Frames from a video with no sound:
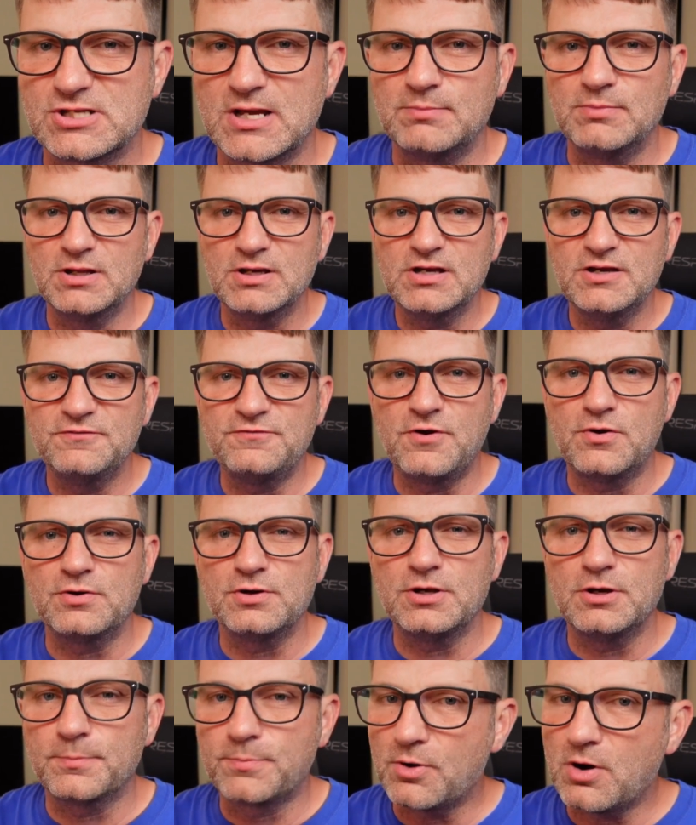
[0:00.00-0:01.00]
So I'm looking forward
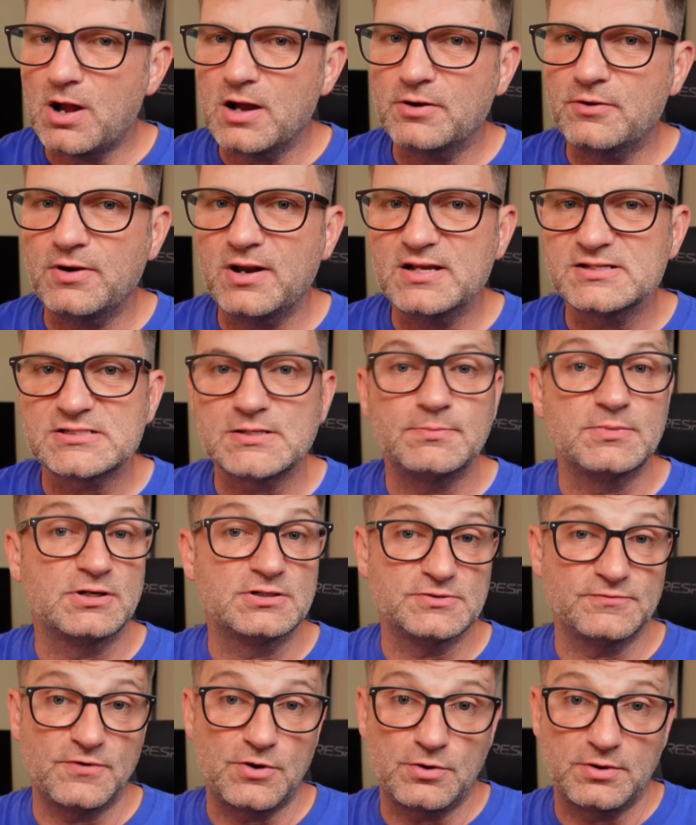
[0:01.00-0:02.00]
to your progress. I'm
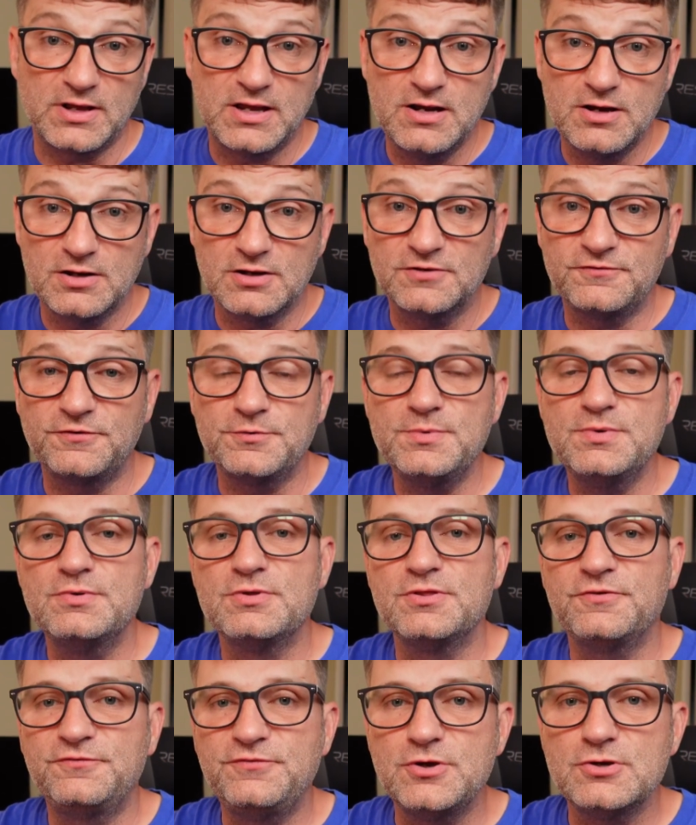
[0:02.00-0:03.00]
looking forward to hearing from you
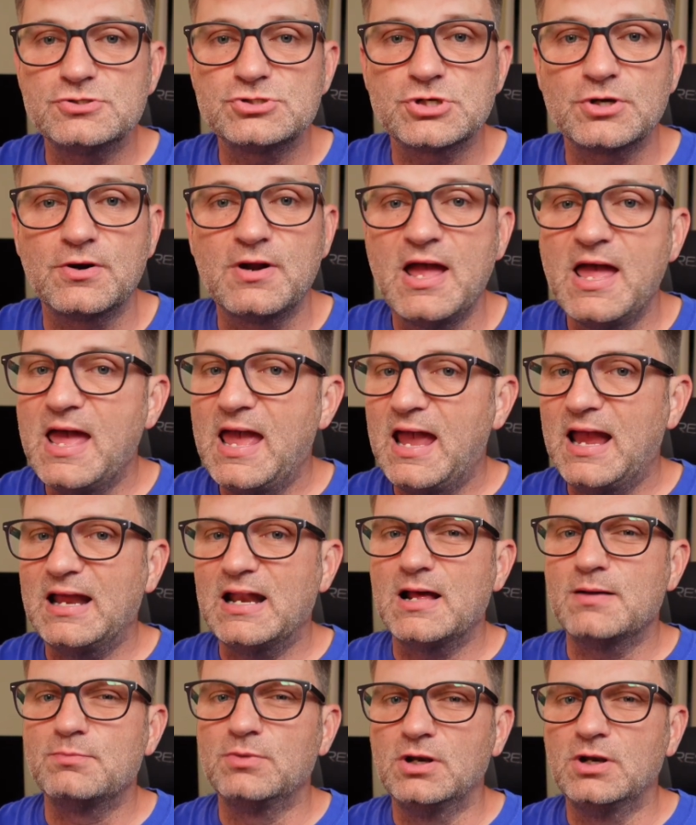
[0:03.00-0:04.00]
in the future, and I'm